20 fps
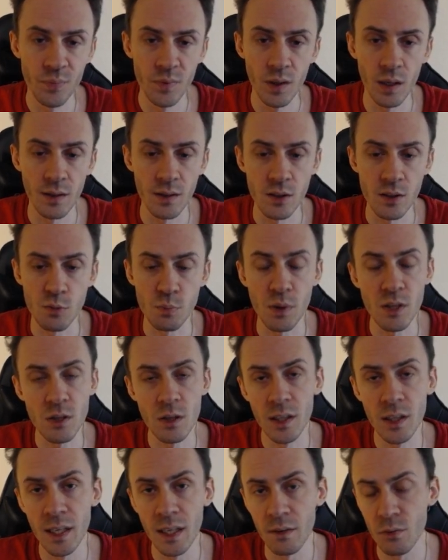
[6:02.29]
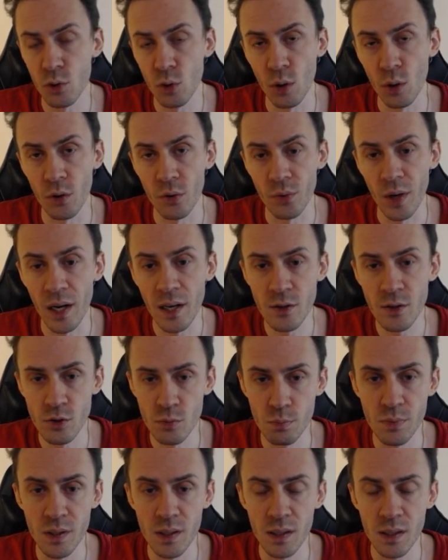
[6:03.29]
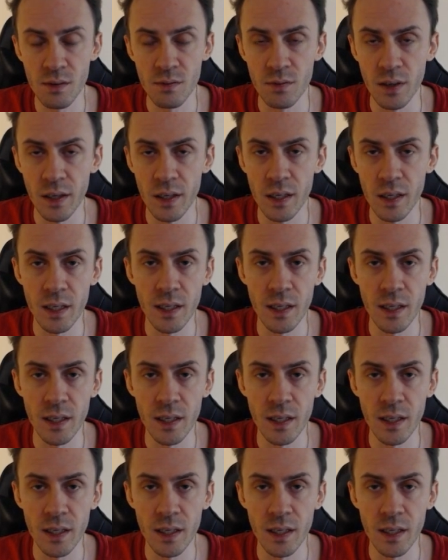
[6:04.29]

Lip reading: And especially if you're range, be very